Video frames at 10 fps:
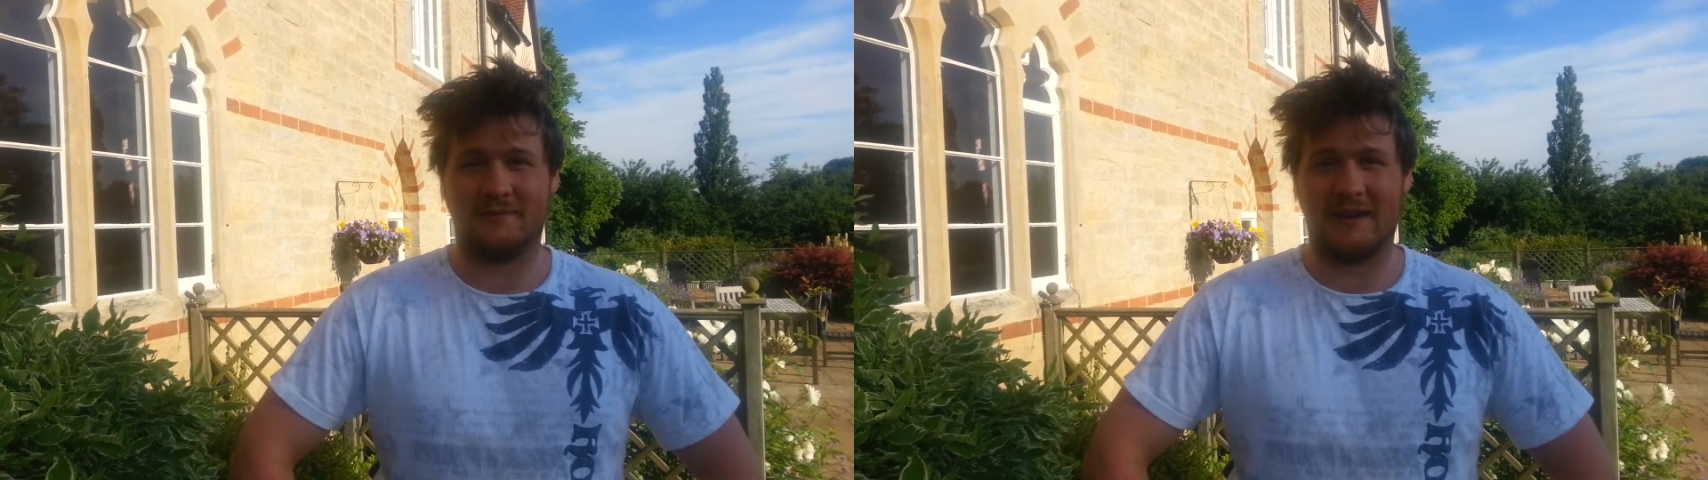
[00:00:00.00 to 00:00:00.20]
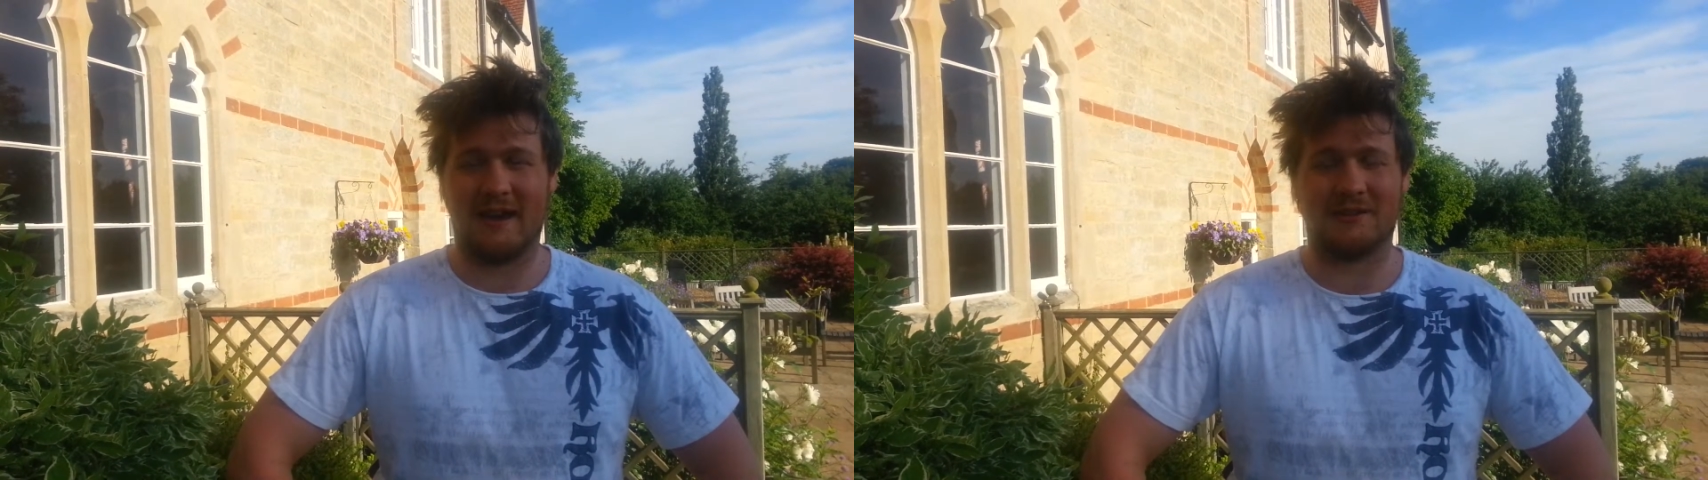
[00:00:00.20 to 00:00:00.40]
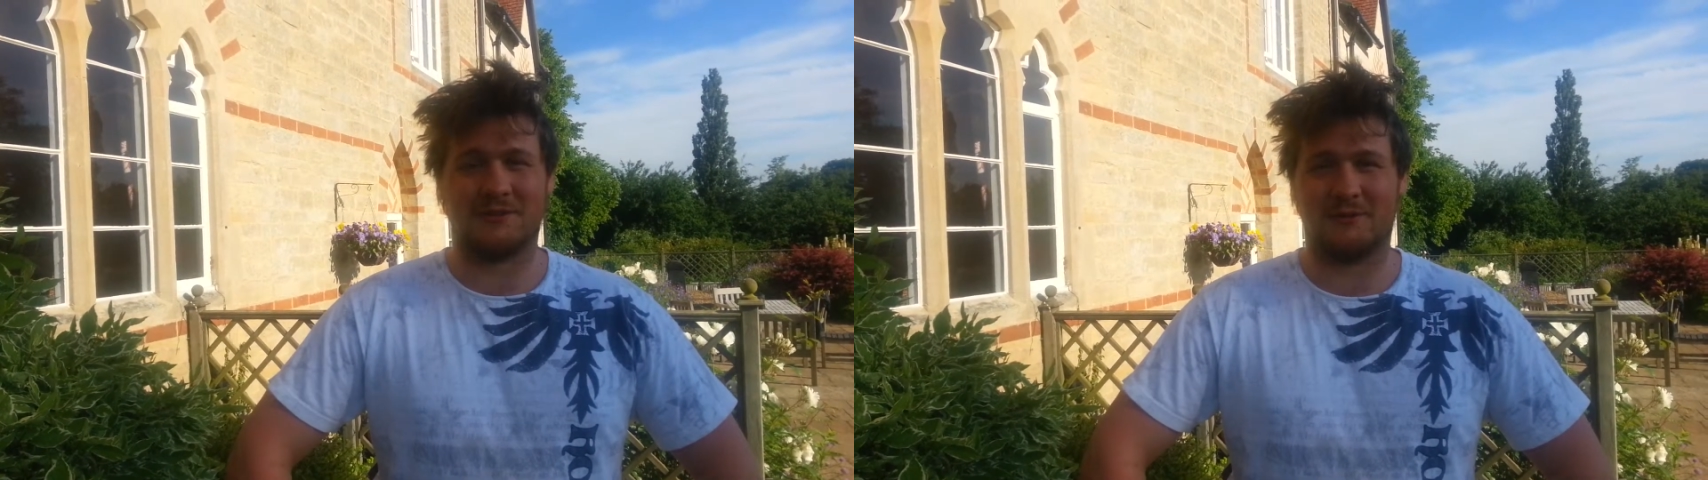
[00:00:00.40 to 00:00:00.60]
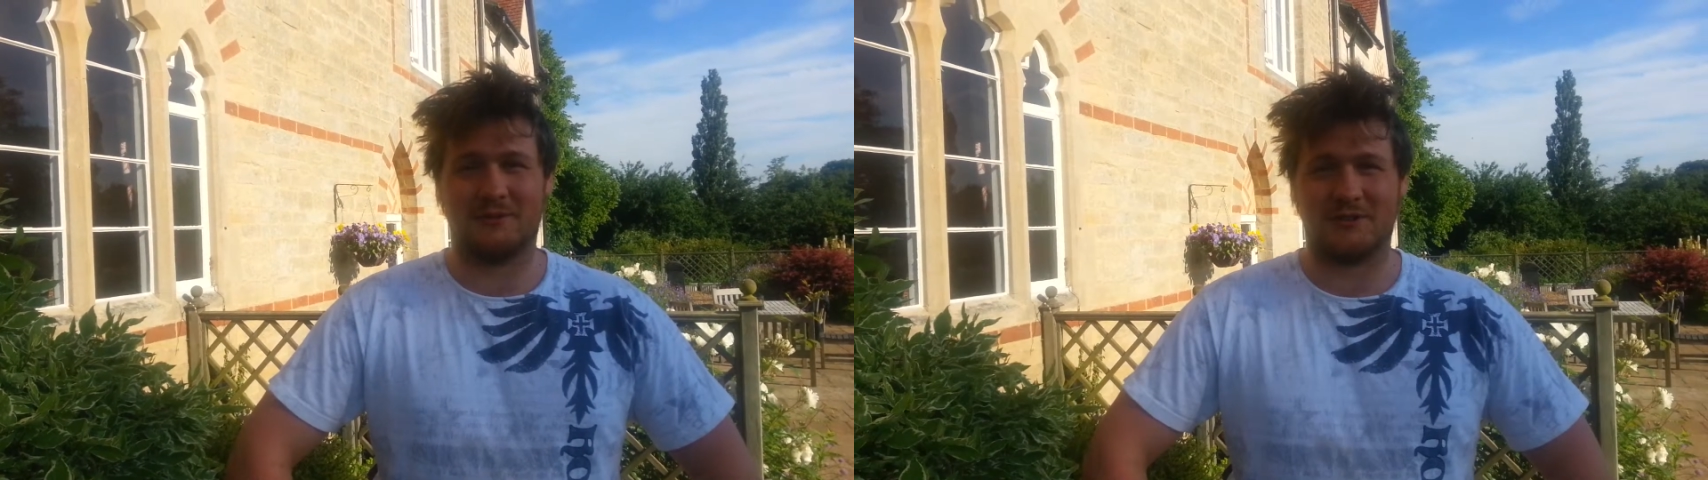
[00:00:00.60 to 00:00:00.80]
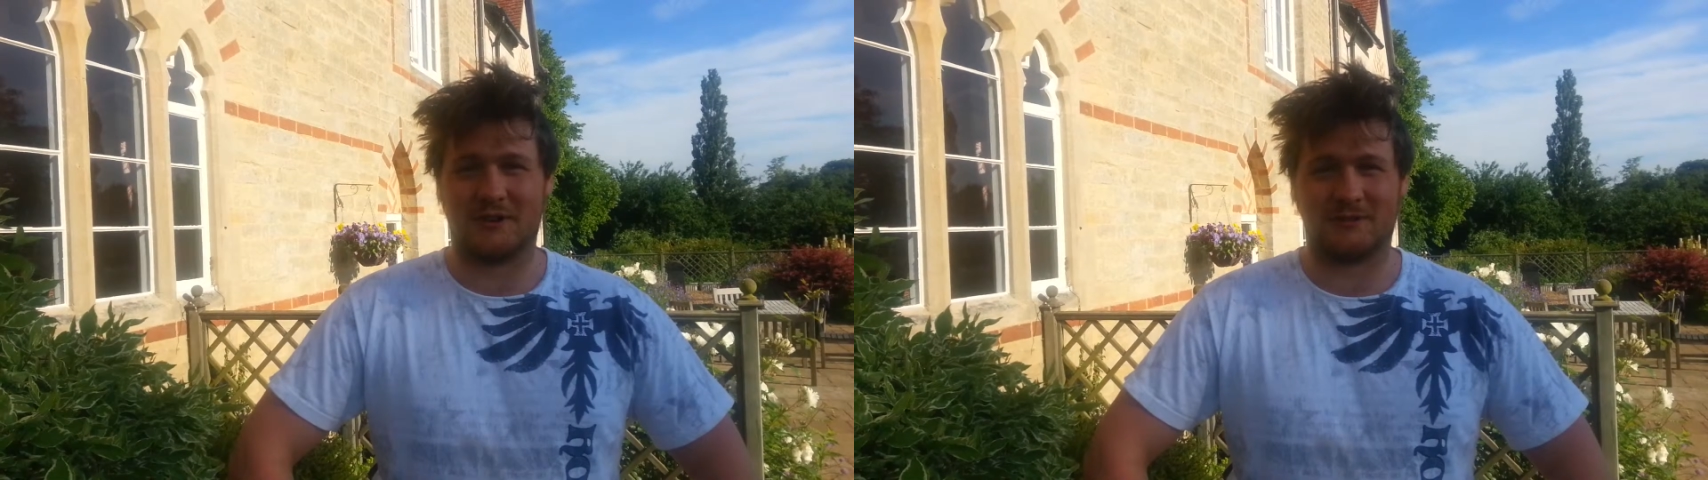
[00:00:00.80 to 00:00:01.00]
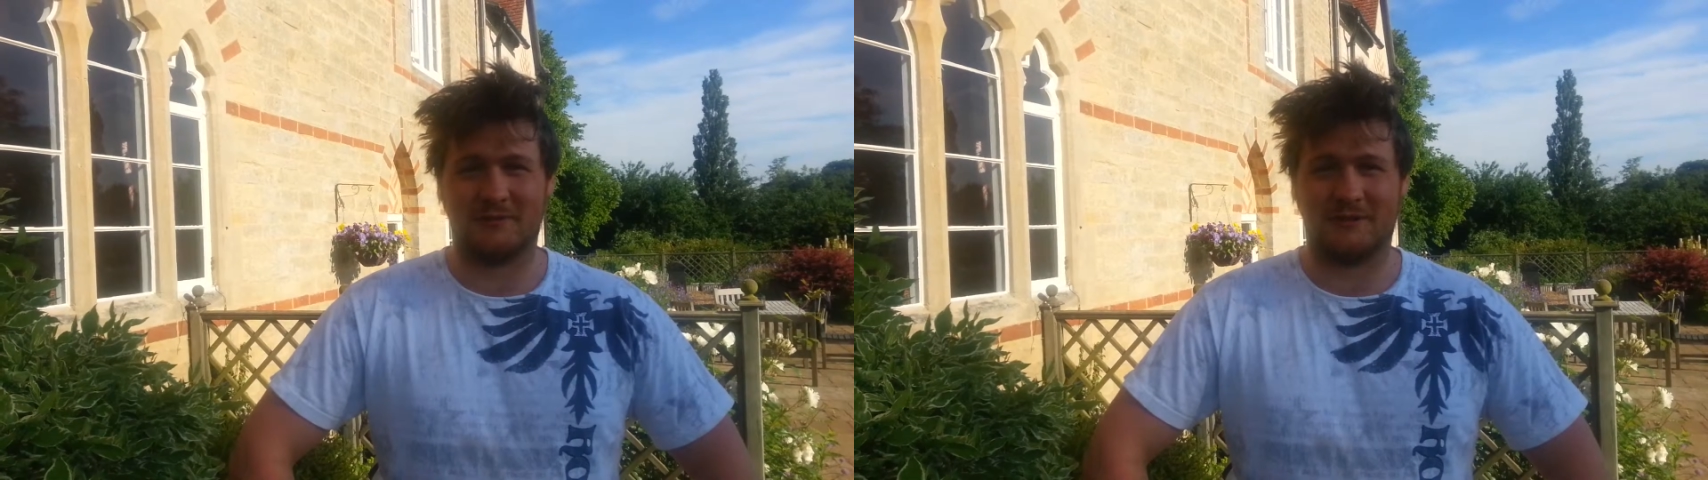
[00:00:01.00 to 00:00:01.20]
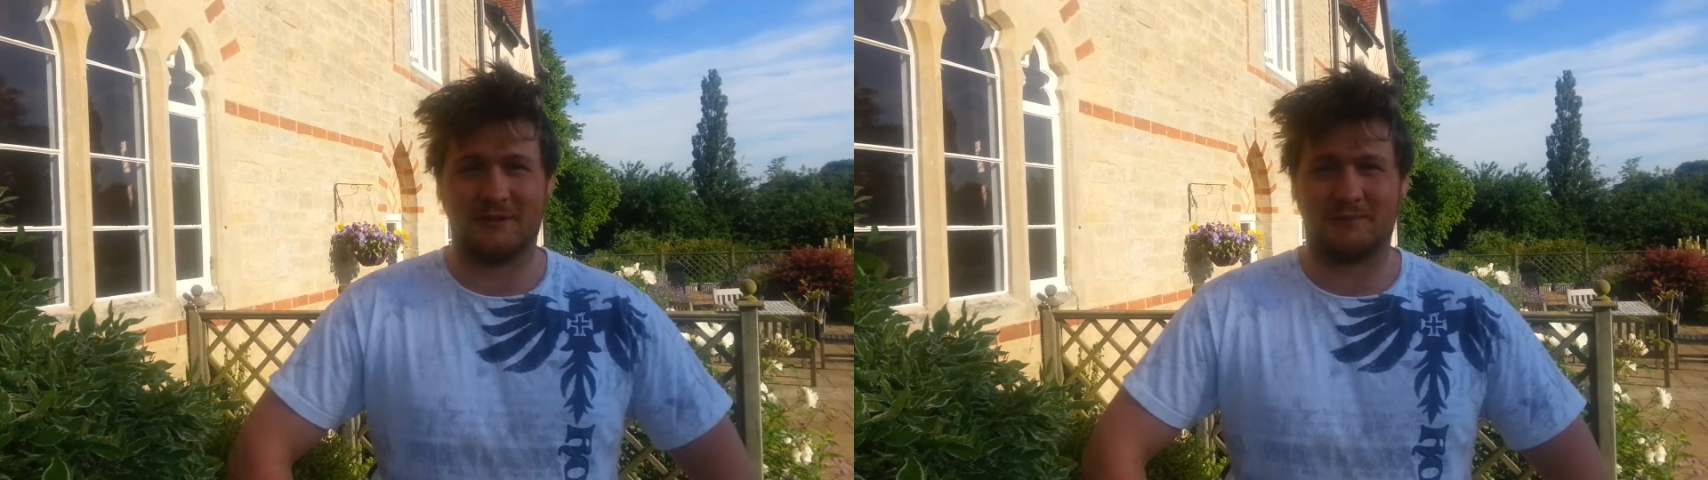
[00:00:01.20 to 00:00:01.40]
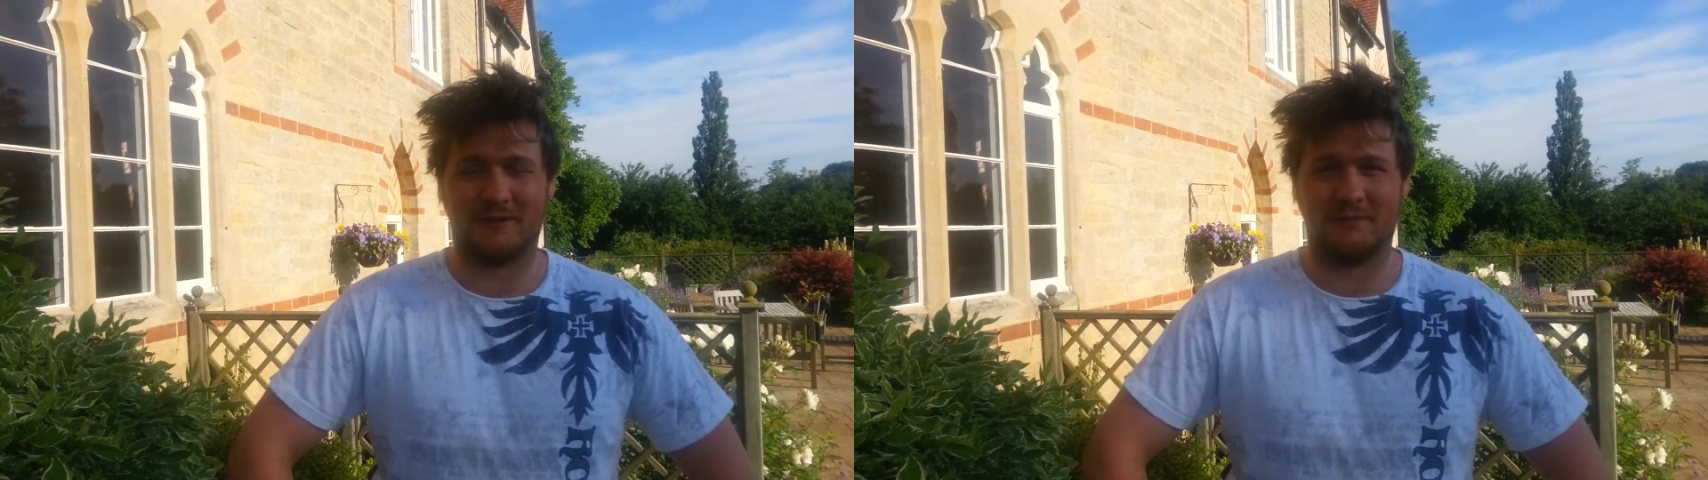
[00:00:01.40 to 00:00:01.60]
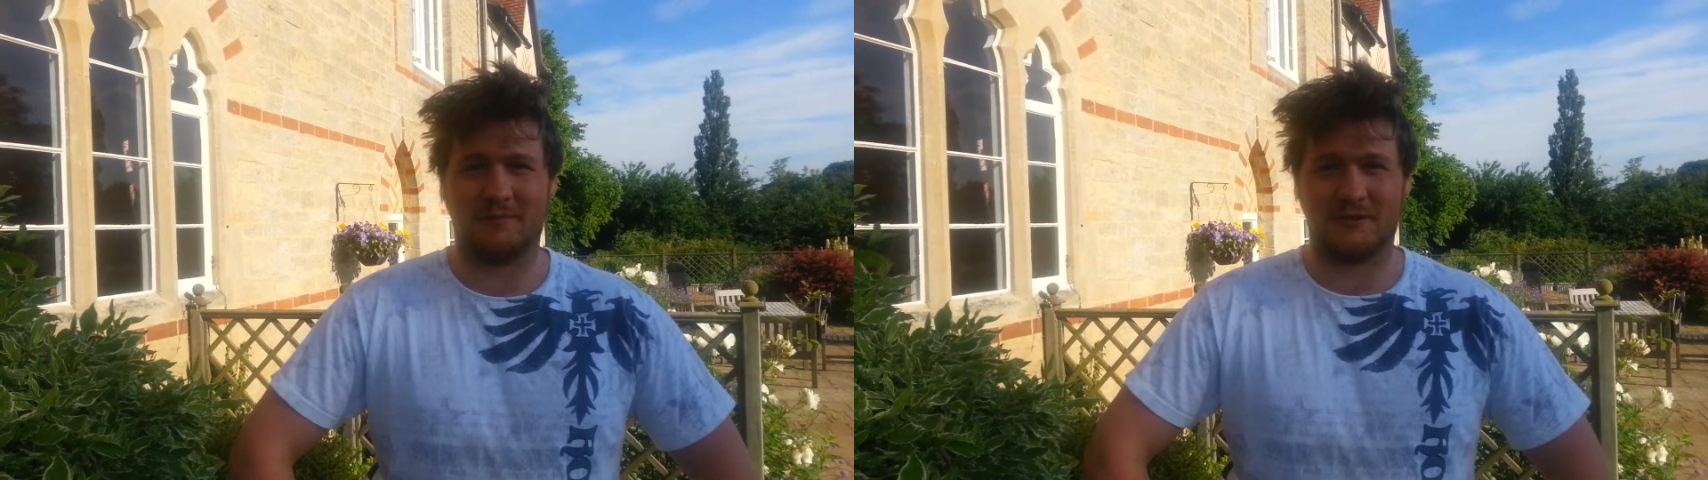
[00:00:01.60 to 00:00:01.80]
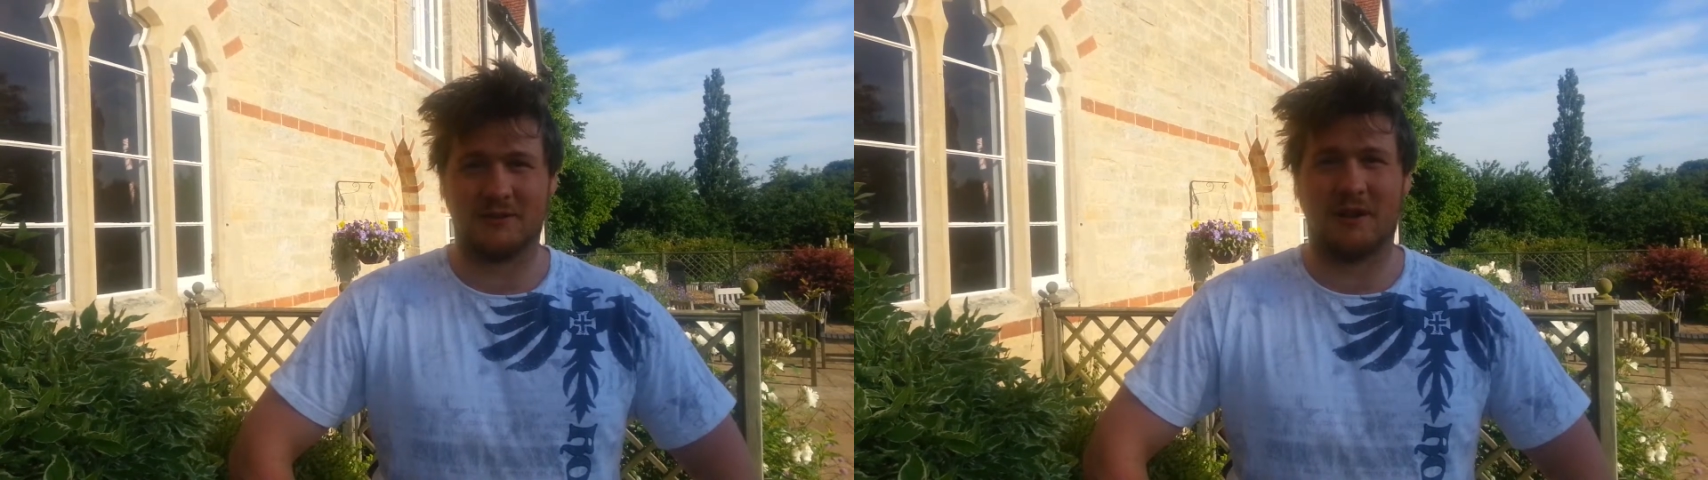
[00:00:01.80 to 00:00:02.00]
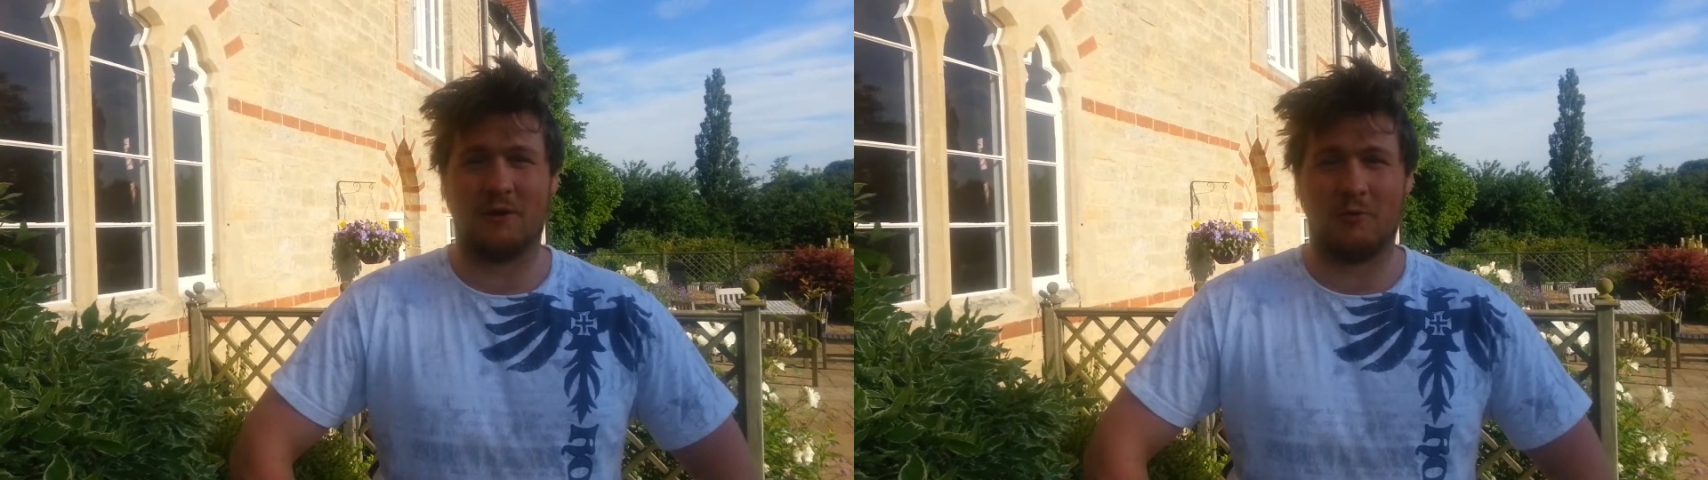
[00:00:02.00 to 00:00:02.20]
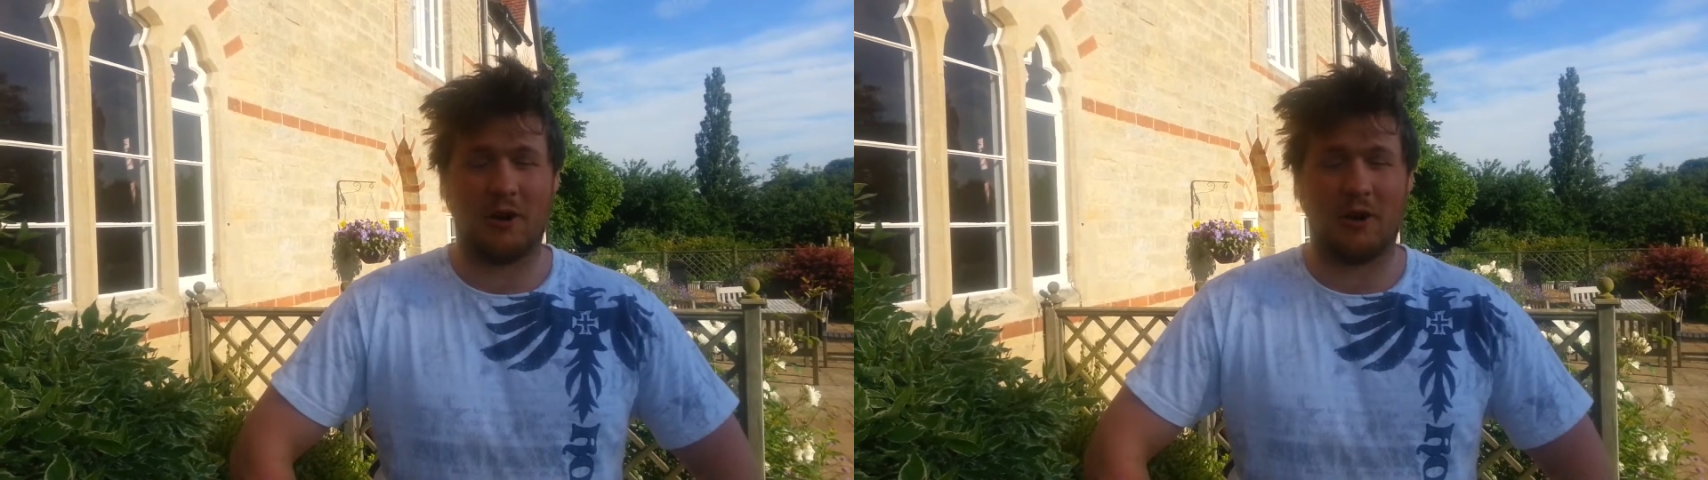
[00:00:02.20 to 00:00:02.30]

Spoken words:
The attitude adjustment has been bizarre.